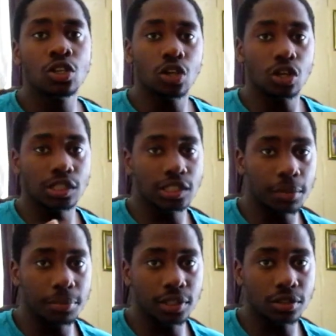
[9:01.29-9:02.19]
you're gonna
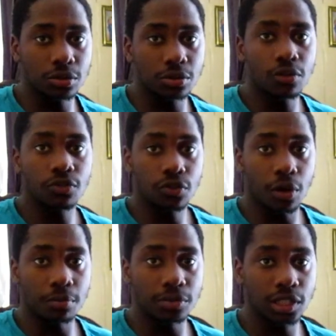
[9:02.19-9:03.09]
jump into
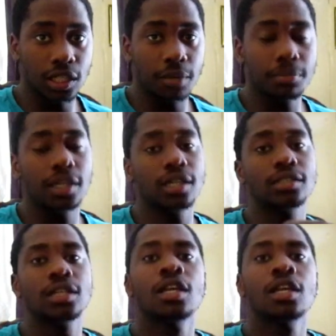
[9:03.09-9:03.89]
from chin up is